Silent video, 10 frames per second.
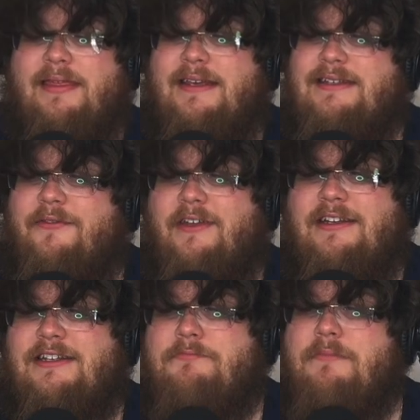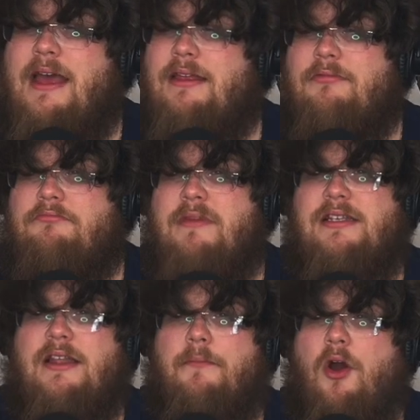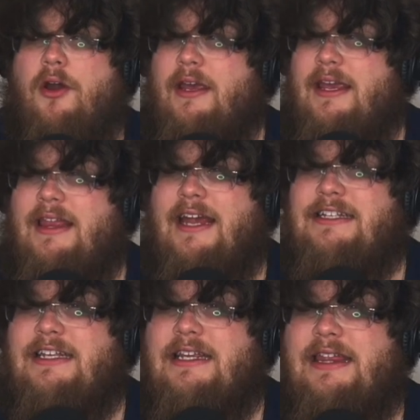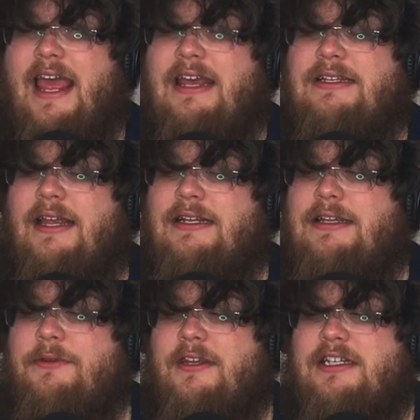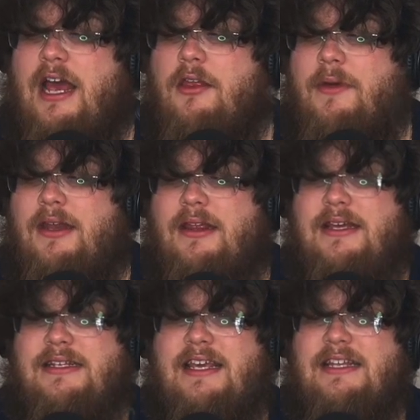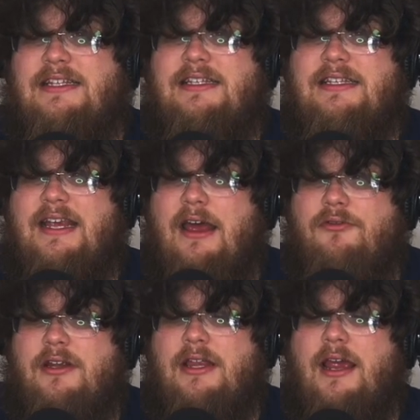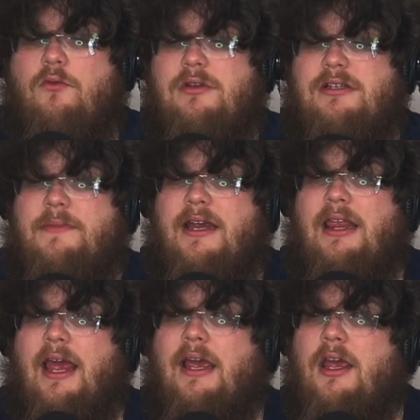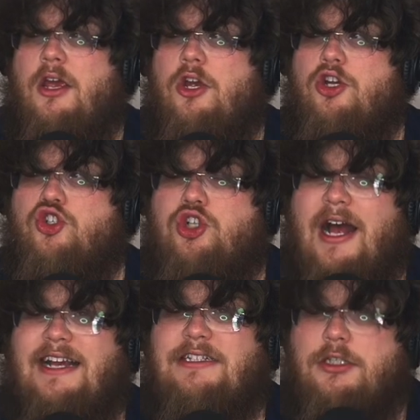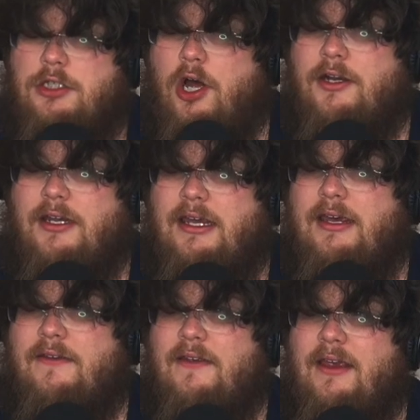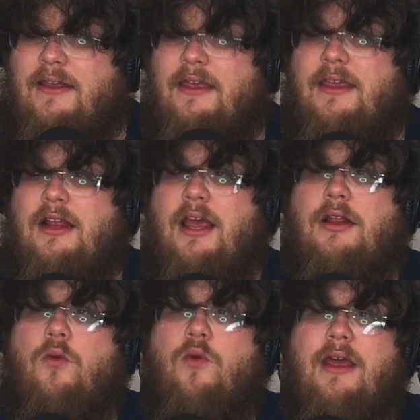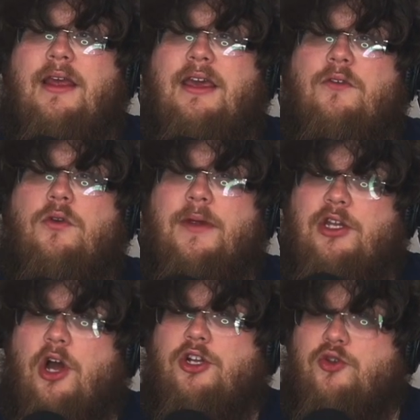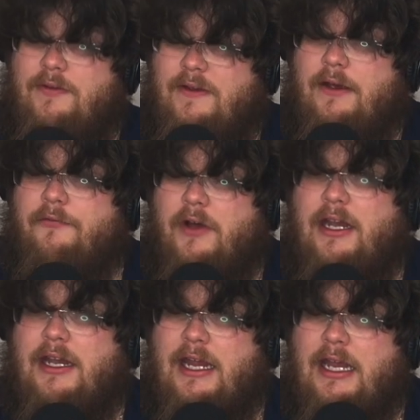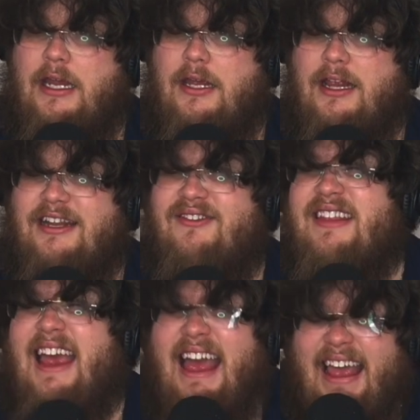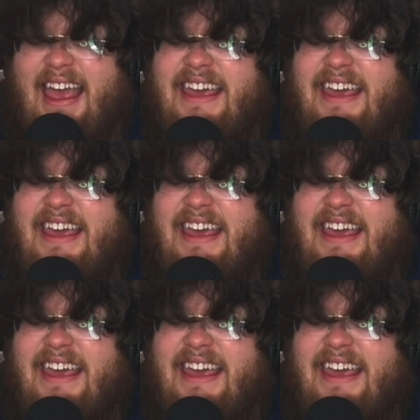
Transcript: this, I feel like, just missed the mark. It like did that. It, like Timothée Chalamet in this, it sounded like when somebody like tries to talk to kids and they think like the way that kids want to be talked to is like a fucking idiot. Like they're really high.